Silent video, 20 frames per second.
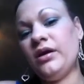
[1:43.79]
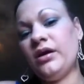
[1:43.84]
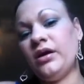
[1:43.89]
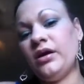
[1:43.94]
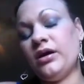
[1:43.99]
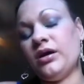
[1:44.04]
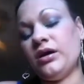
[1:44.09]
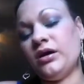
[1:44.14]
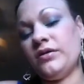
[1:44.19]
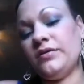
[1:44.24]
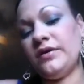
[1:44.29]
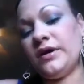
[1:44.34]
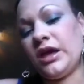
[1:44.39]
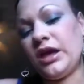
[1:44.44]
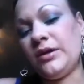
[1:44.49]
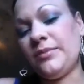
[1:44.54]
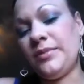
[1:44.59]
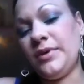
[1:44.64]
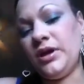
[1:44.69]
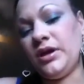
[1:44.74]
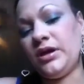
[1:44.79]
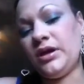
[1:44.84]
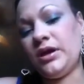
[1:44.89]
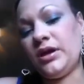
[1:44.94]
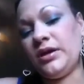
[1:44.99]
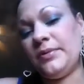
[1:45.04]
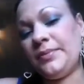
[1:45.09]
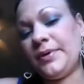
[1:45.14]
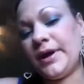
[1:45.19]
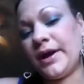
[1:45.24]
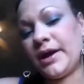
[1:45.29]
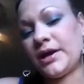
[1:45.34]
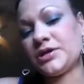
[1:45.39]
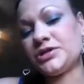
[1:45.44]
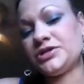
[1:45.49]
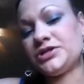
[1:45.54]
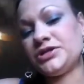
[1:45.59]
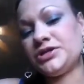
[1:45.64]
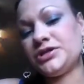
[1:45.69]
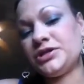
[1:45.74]
They gave me a
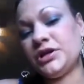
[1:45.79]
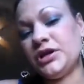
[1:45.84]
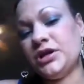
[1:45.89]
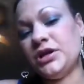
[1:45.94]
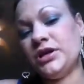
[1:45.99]
patch